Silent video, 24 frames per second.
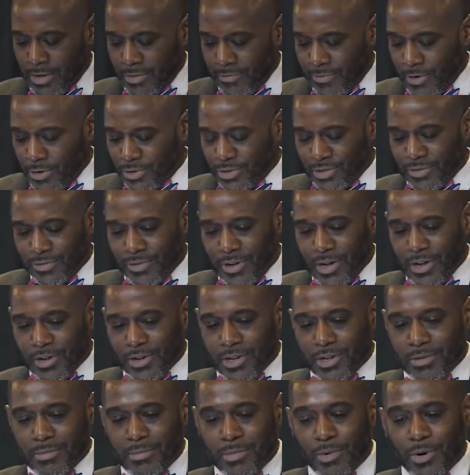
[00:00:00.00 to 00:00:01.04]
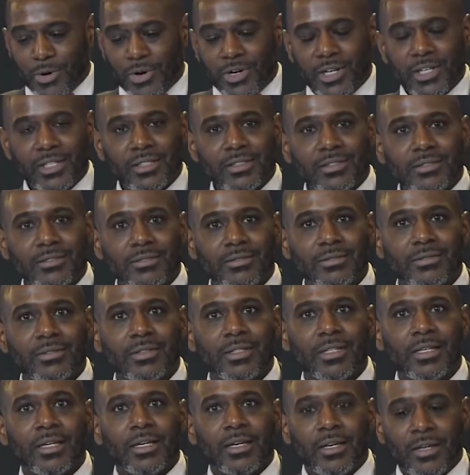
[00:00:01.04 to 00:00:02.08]
First of all, good morning.
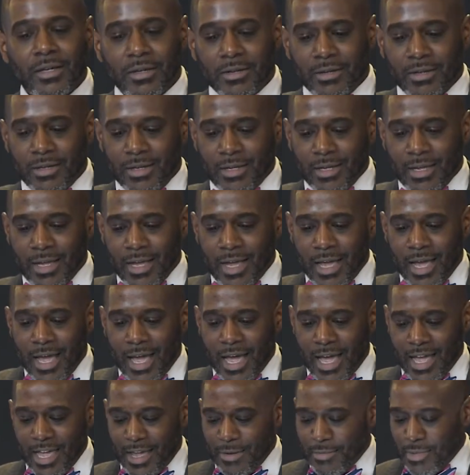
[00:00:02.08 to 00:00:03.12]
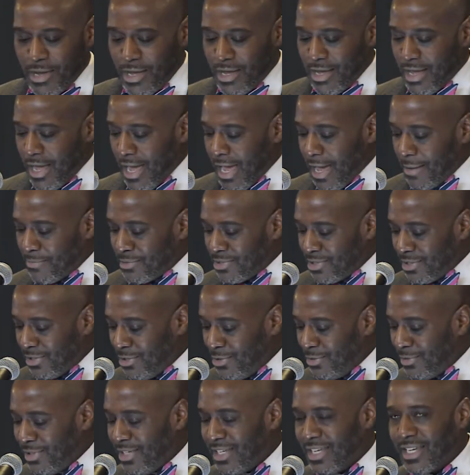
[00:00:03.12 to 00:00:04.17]
I am
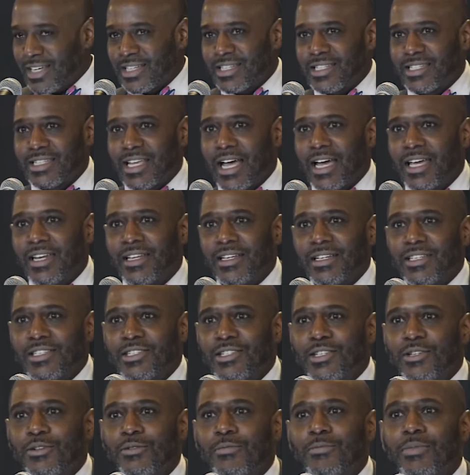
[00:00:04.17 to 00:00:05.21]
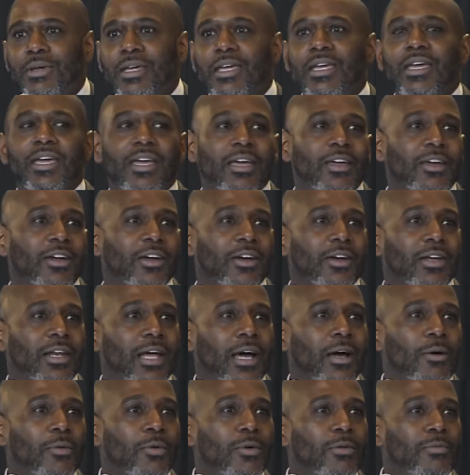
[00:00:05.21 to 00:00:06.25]
absolutely excited to be here, and
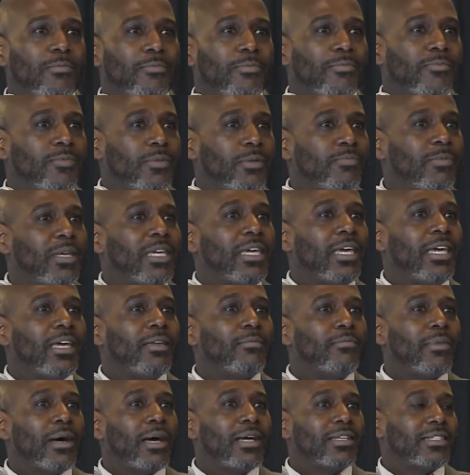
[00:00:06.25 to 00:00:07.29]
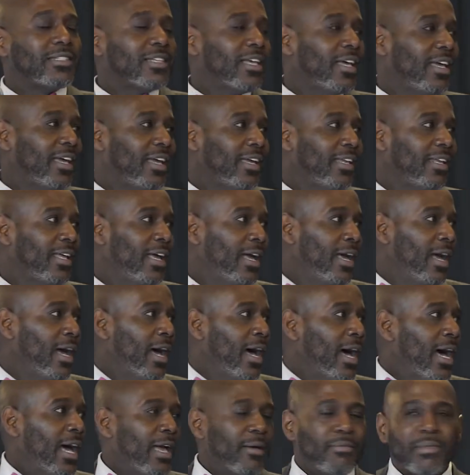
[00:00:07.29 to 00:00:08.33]
I will begin by saying
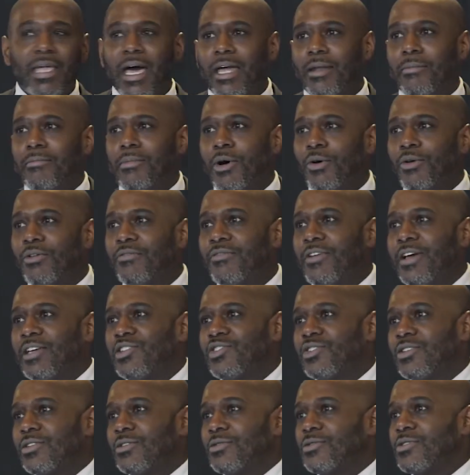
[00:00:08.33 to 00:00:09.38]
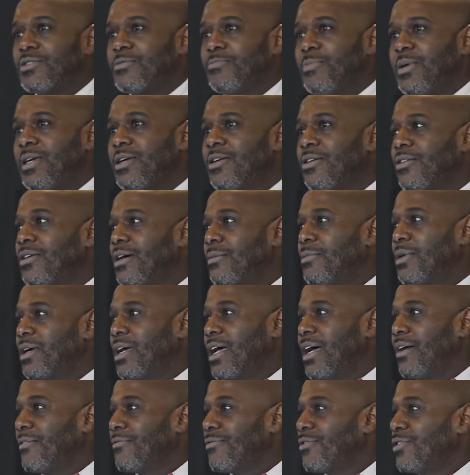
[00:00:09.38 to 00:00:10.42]
I am not a motivational speaker, I'm a
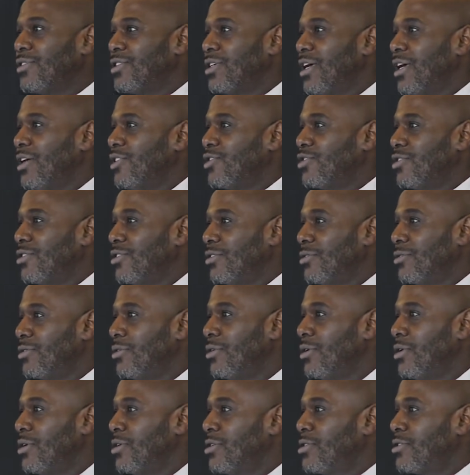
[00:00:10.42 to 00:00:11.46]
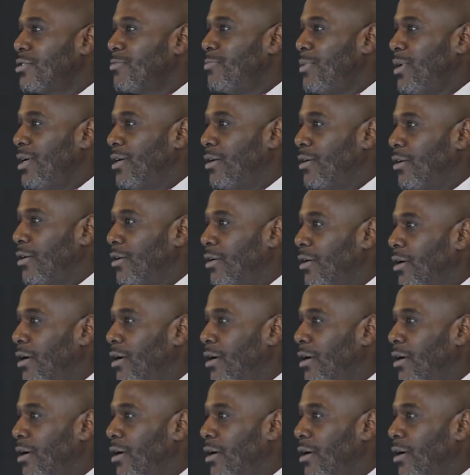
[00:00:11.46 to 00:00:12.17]
confrontational speaker.